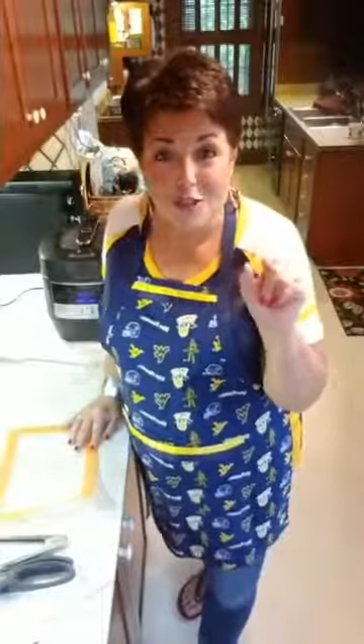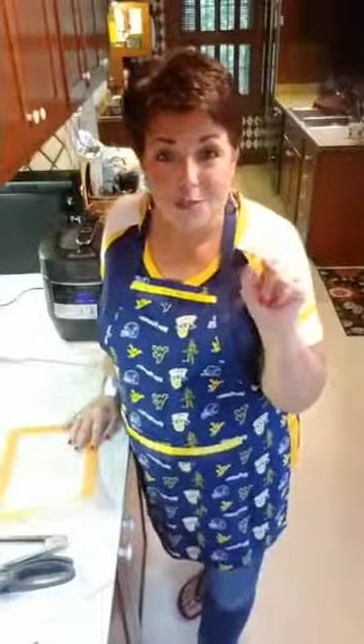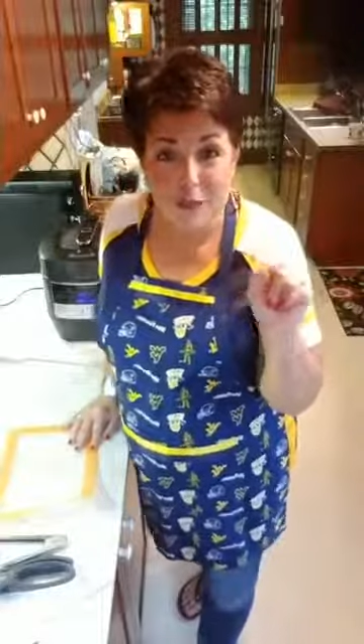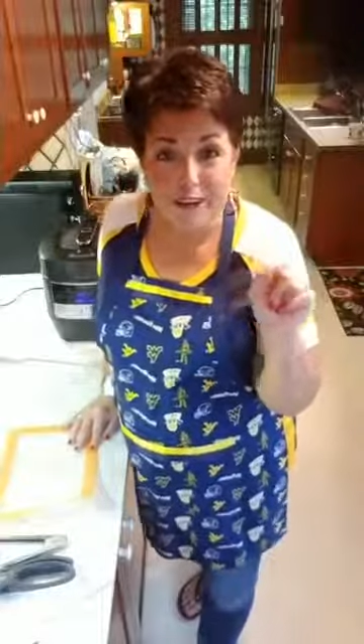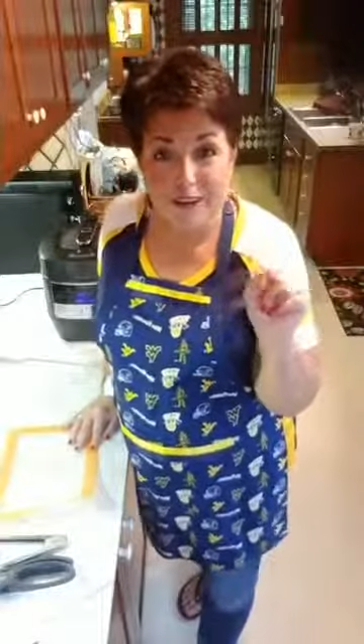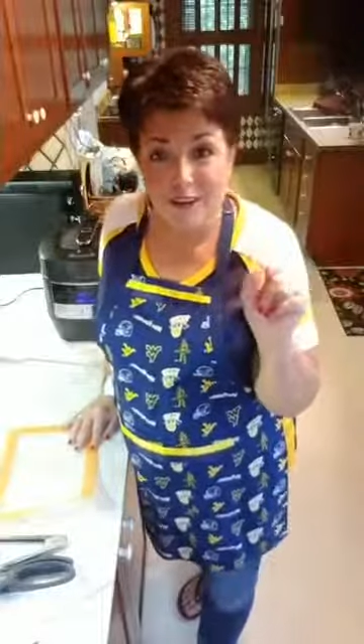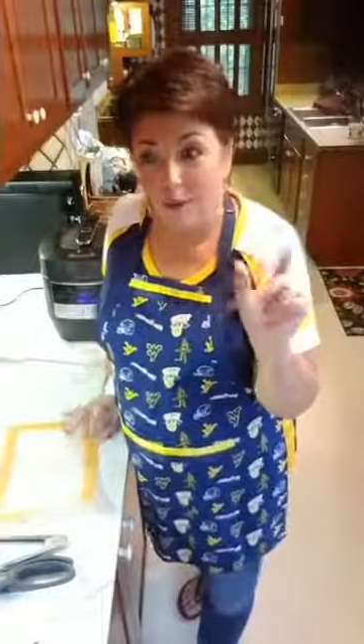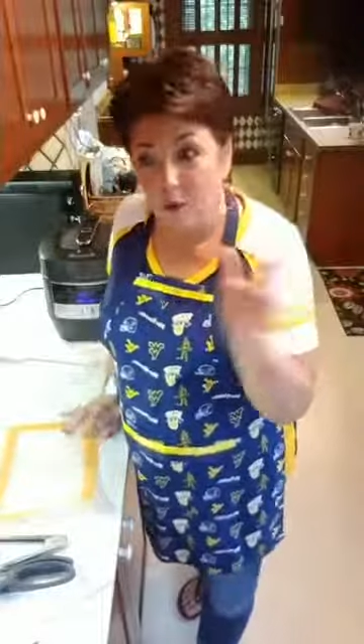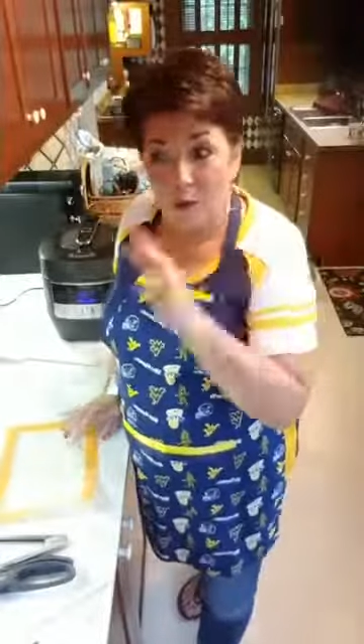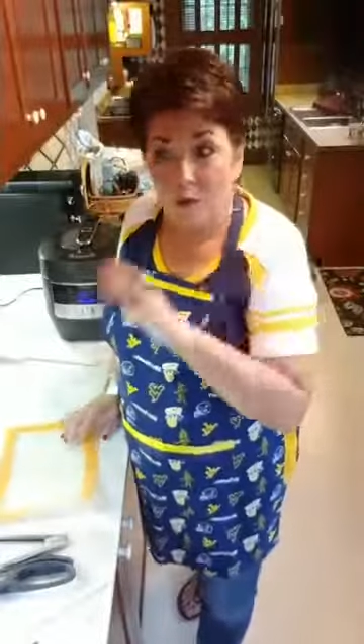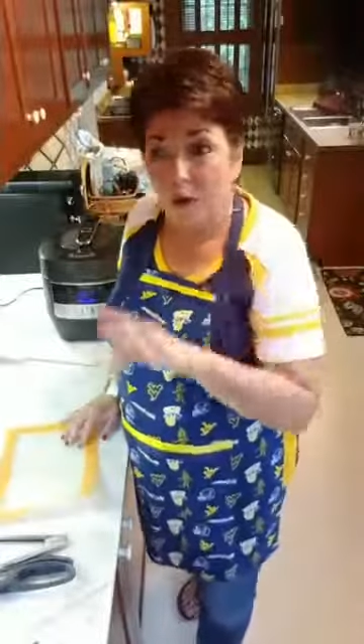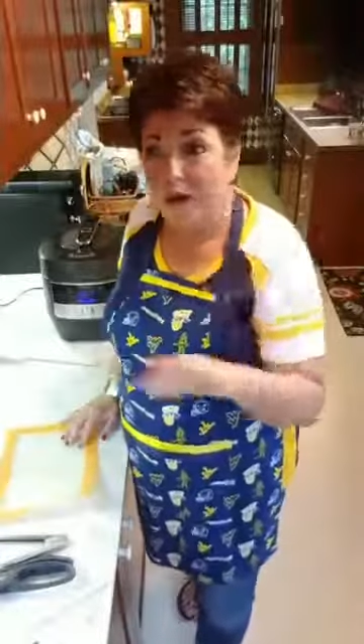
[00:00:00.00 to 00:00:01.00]
spend
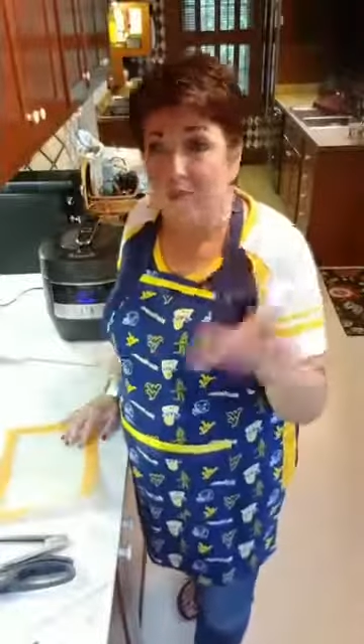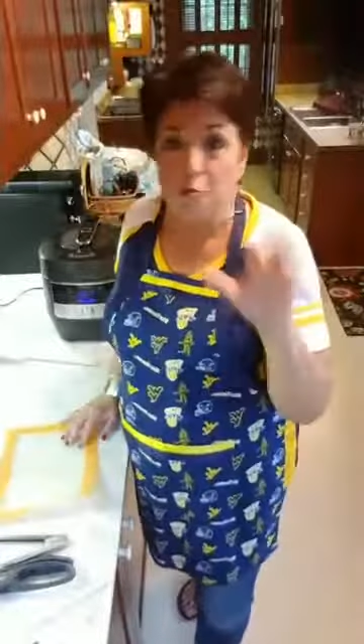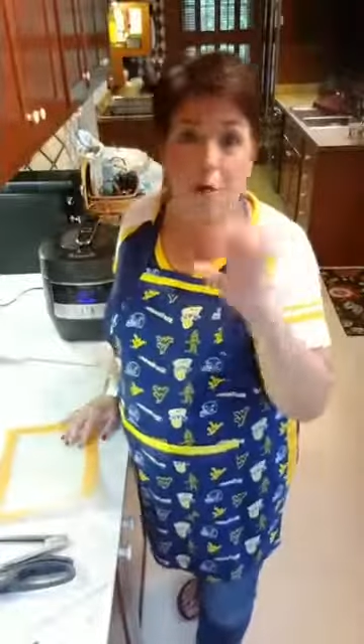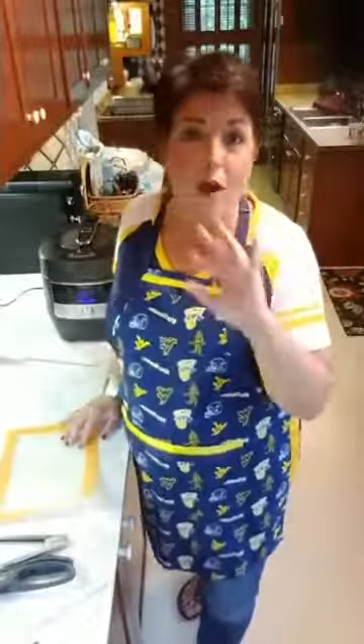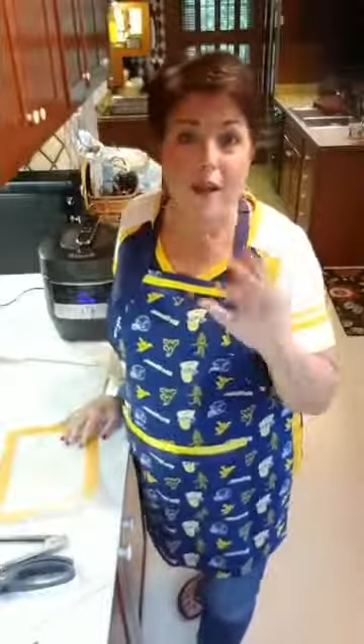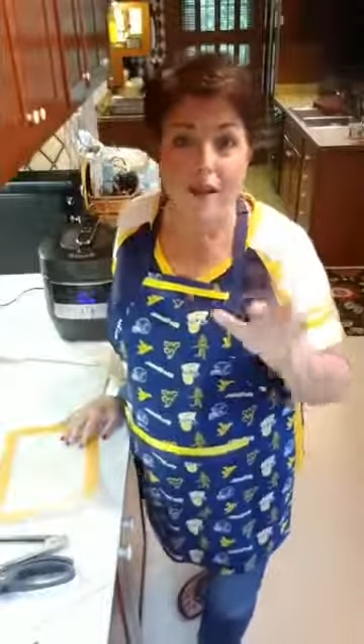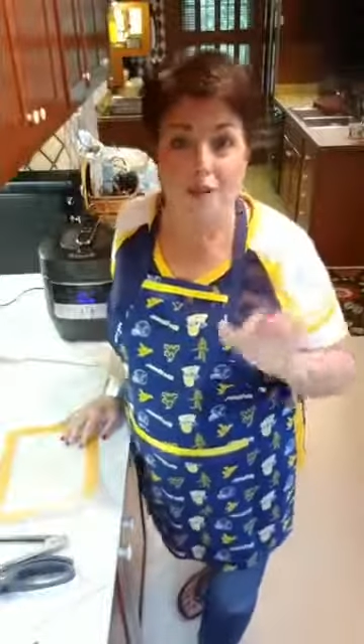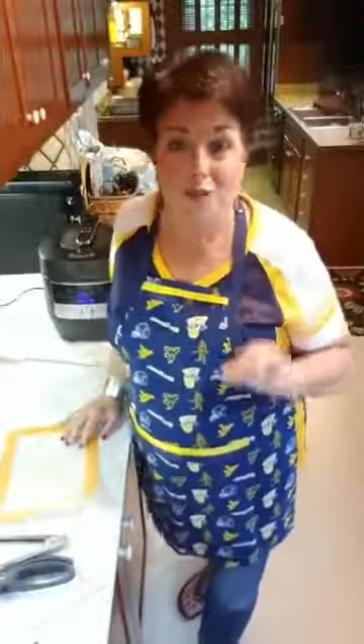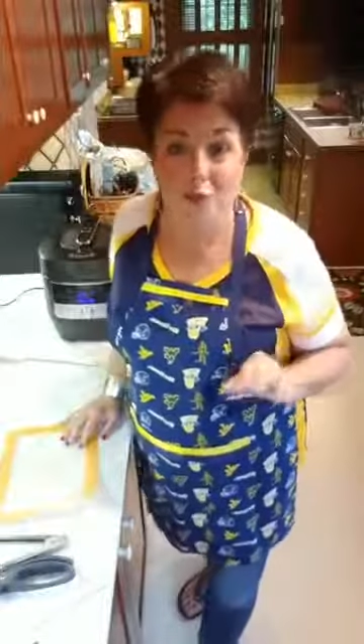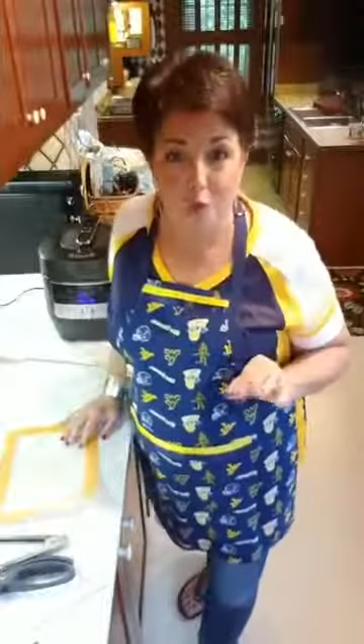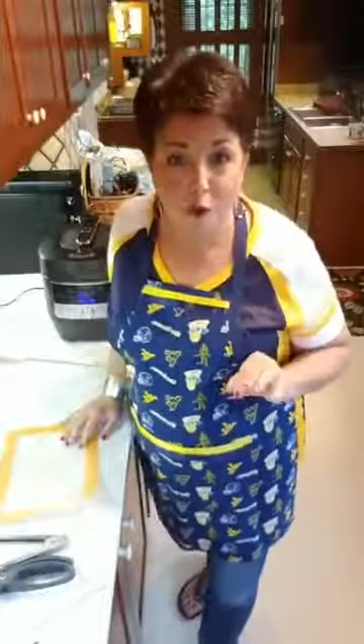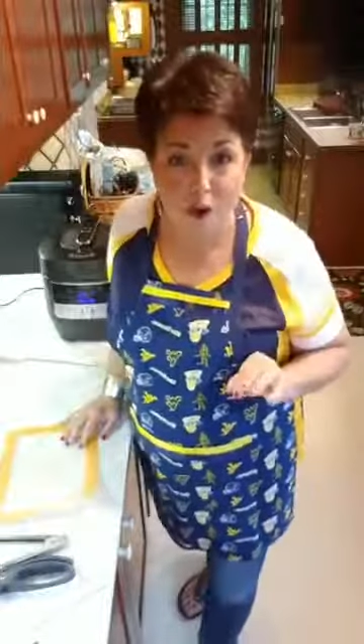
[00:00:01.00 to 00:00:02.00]
on whatever products
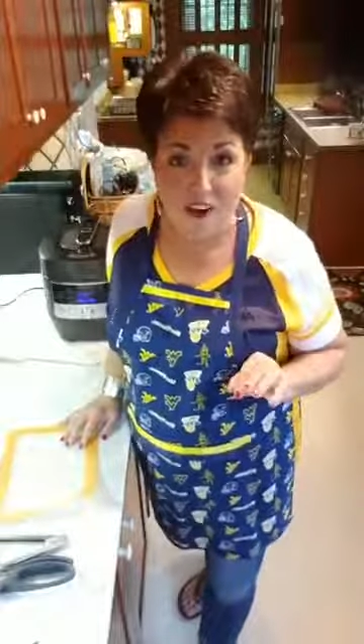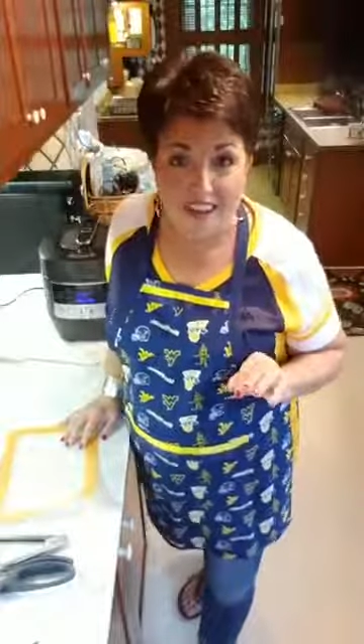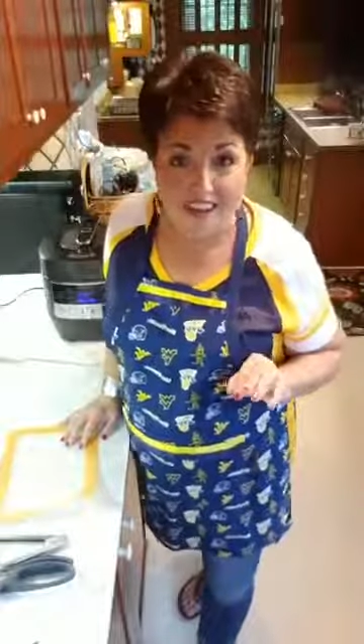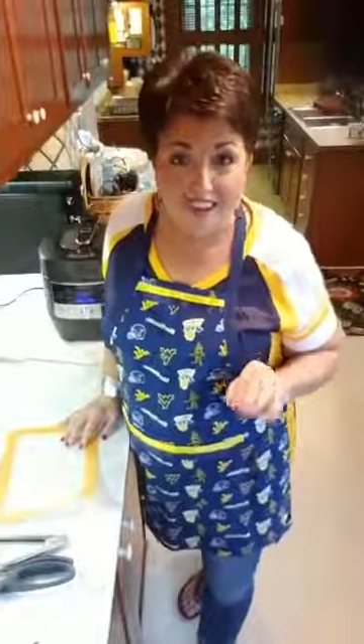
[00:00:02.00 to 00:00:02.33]
you want.